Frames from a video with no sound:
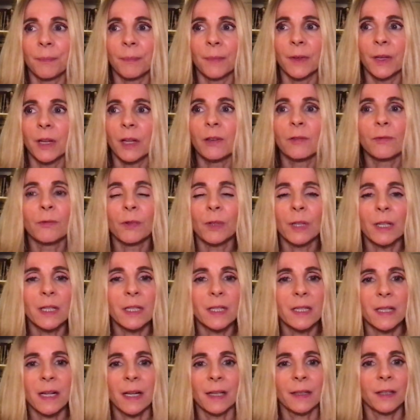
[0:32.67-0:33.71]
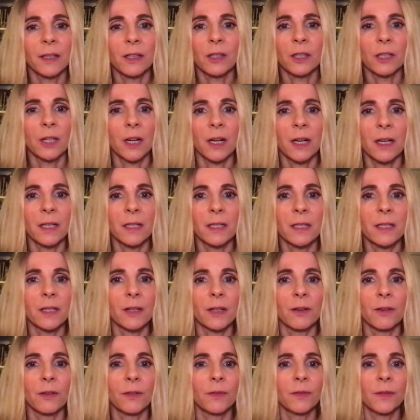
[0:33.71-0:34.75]
didn't really stand a chance
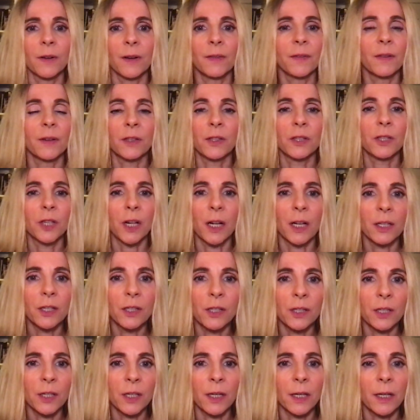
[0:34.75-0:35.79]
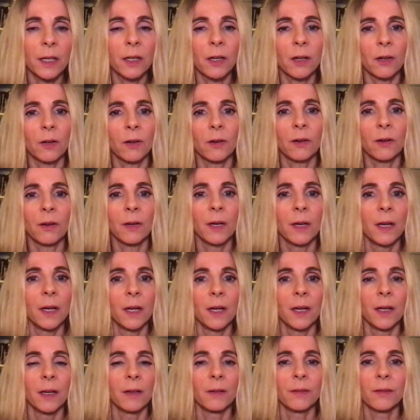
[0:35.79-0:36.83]
of ever changing or
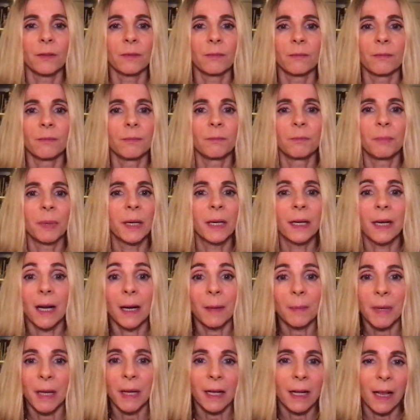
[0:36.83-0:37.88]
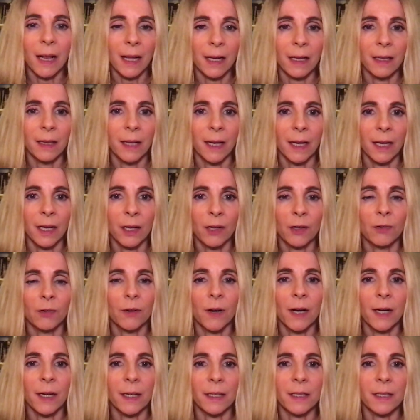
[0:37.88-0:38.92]
becoming like, like
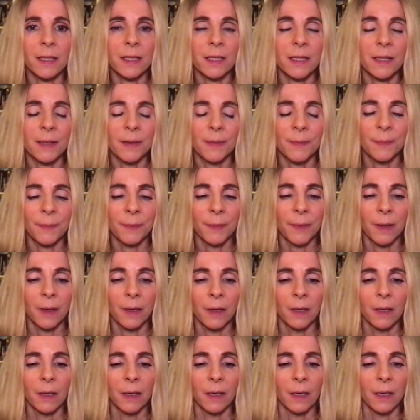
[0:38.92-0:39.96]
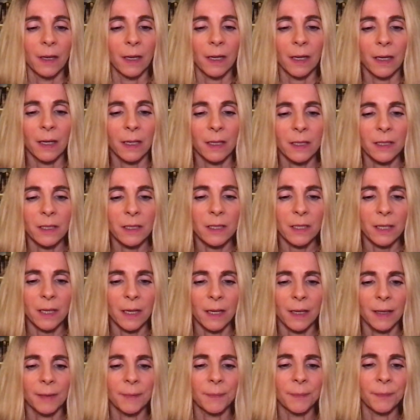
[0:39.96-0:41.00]
Christ. And
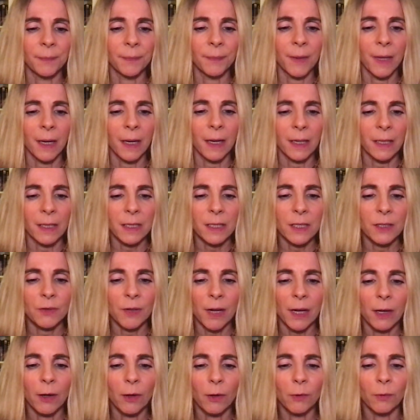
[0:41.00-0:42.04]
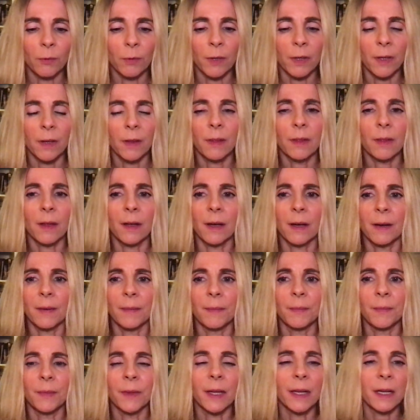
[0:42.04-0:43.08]
um, I struggled with
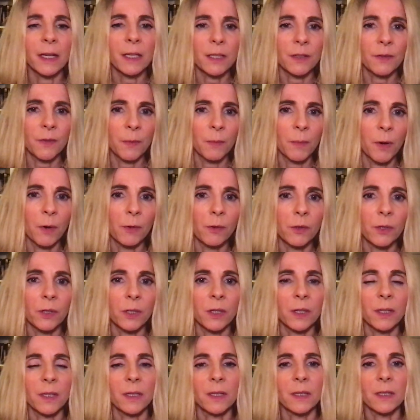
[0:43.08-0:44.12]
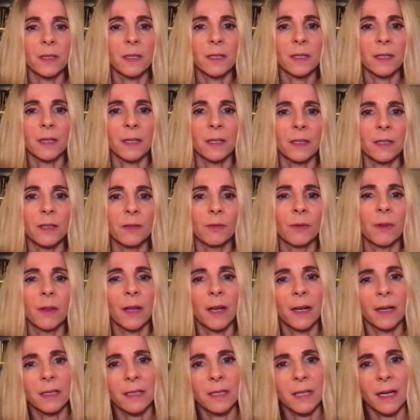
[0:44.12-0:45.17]
um, negative emotions and with
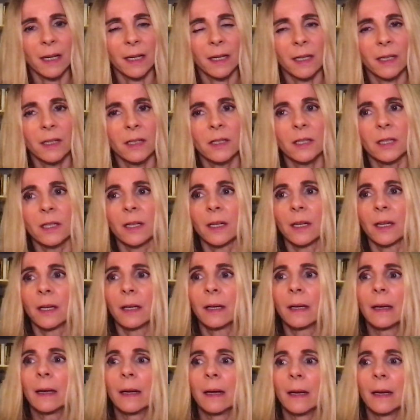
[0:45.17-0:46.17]
anxiety,